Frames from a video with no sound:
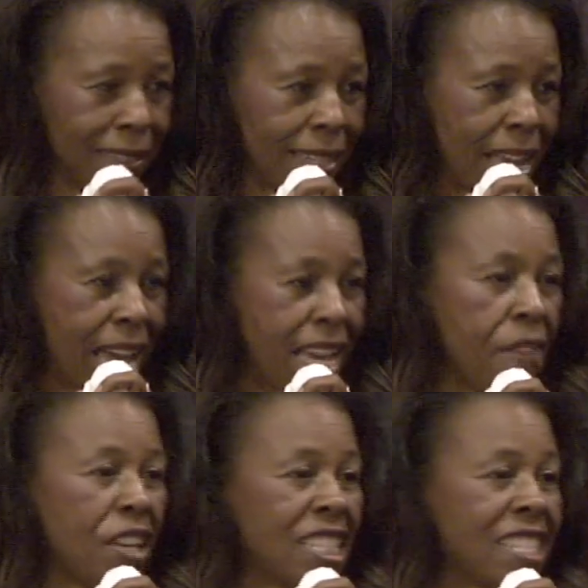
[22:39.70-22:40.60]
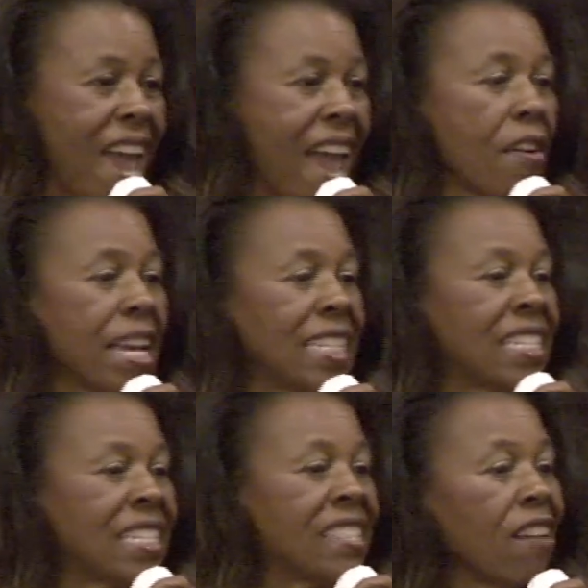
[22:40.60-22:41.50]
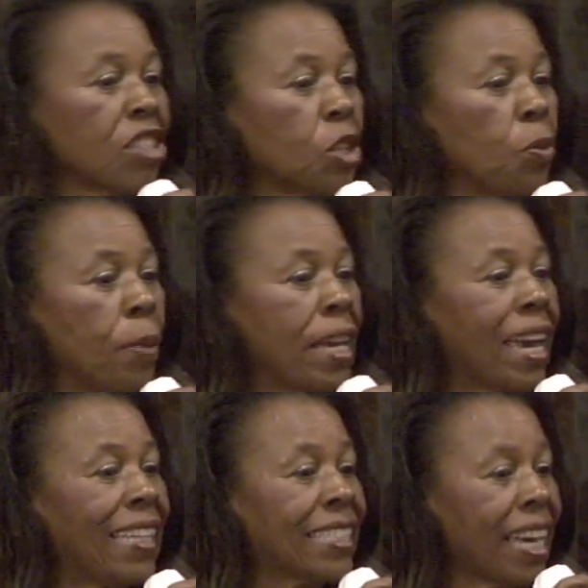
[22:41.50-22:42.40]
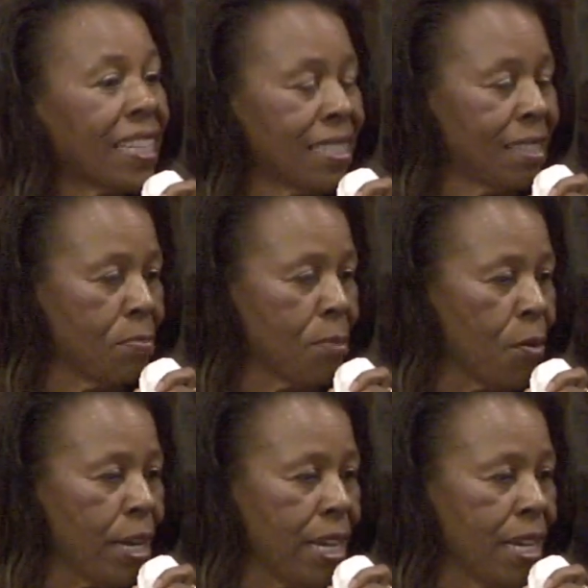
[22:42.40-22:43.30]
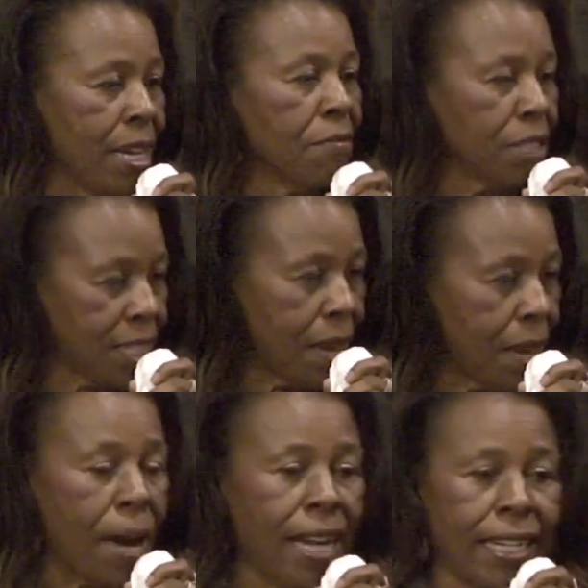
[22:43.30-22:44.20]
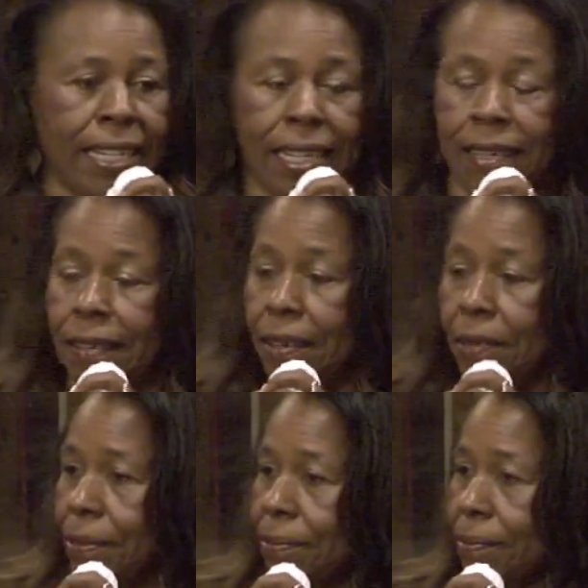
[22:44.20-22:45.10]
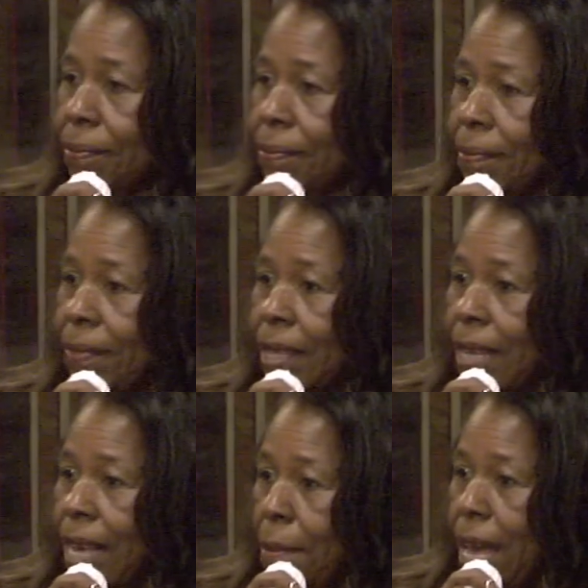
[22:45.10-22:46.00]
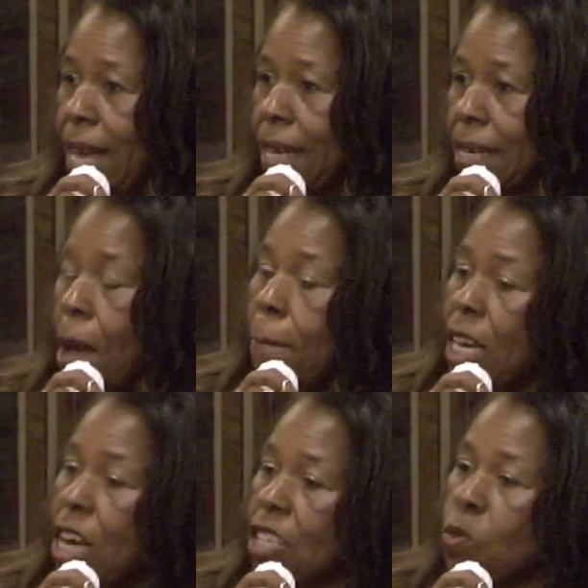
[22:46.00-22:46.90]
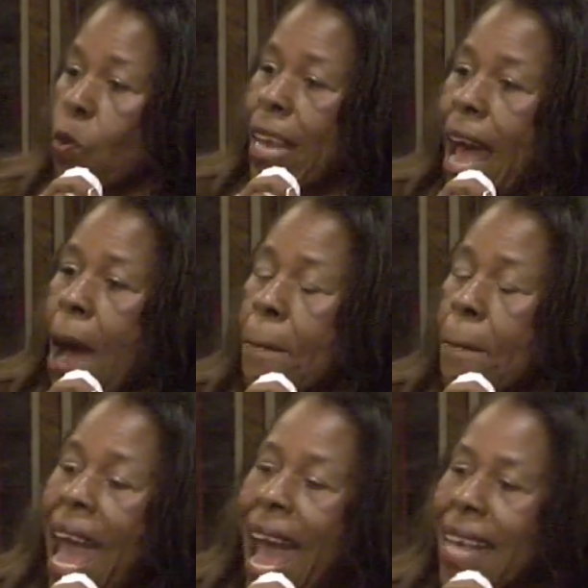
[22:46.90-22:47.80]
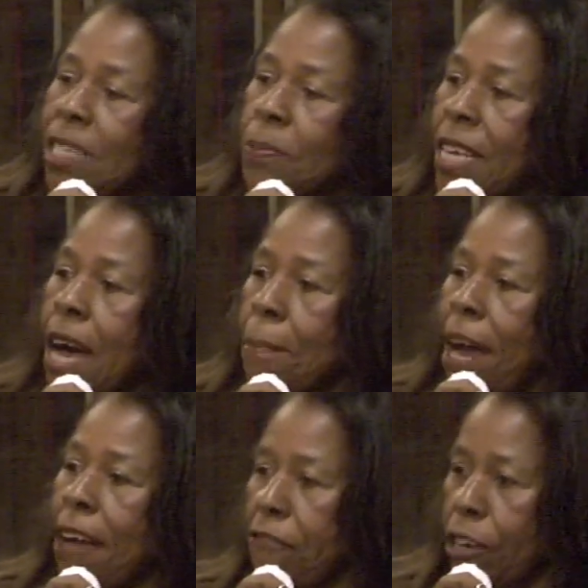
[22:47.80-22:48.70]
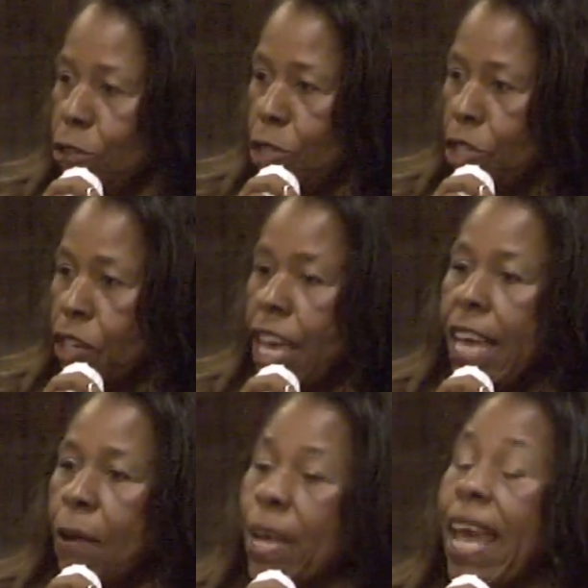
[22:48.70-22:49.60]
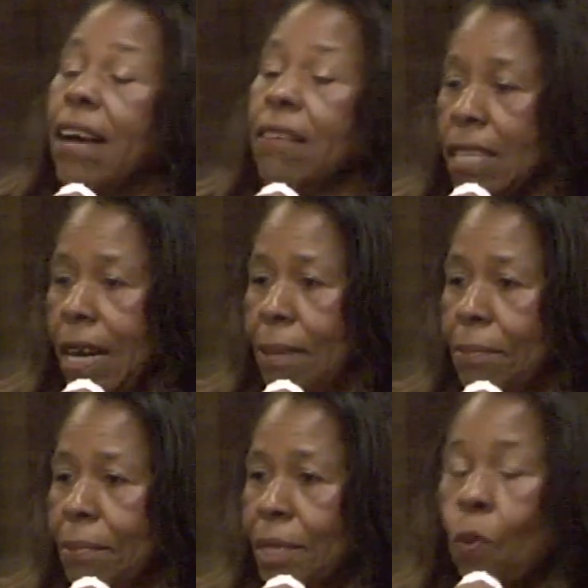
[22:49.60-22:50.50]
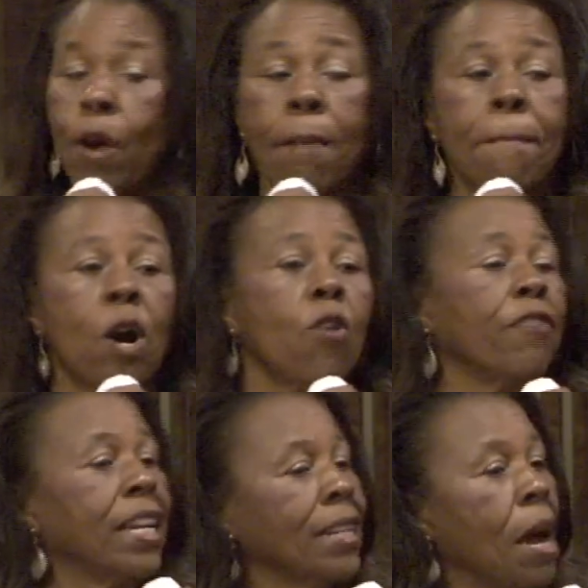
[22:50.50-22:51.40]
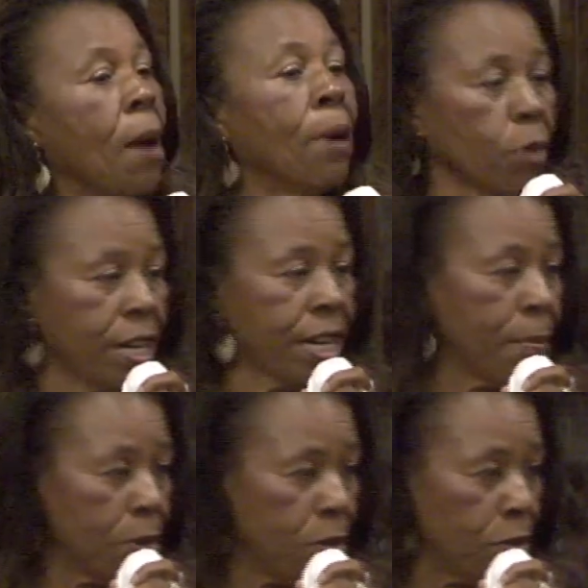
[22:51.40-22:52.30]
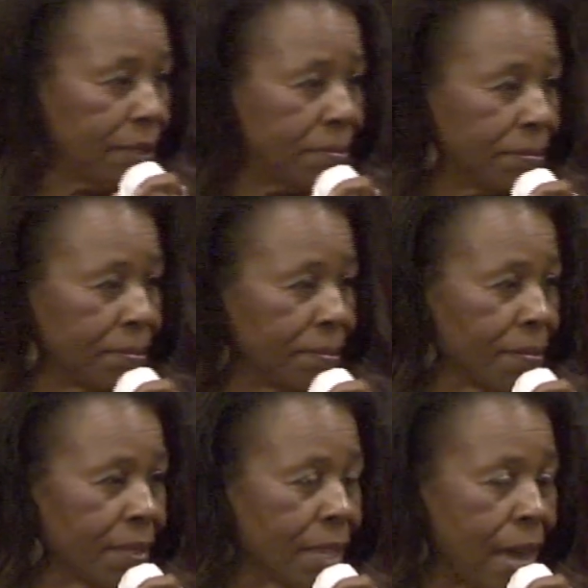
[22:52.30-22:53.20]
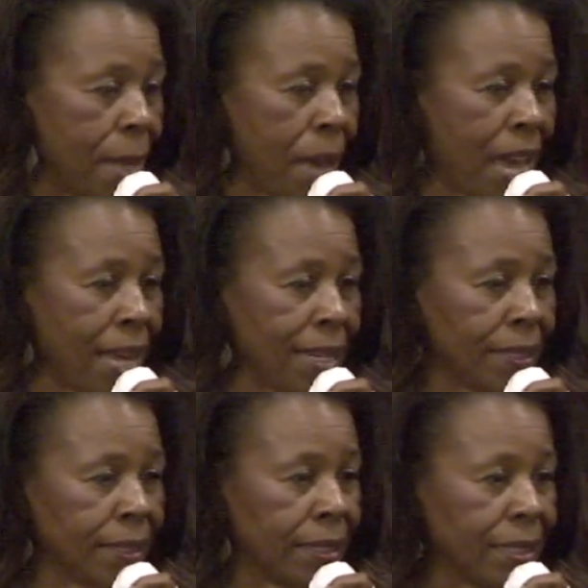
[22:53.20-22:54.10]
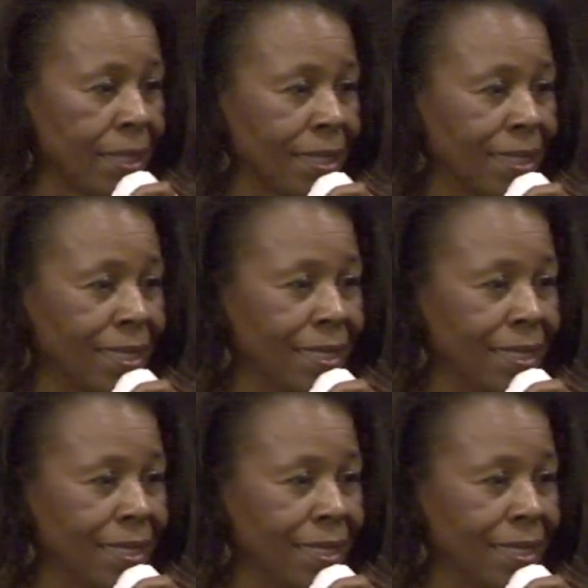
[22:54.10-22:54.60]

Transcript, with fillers: Amen? And if it's there, it's there to be a testimony for somebody to get delivered. Amen? Because when our past become our future, we held up. We're moving, but we're not moving. Amen?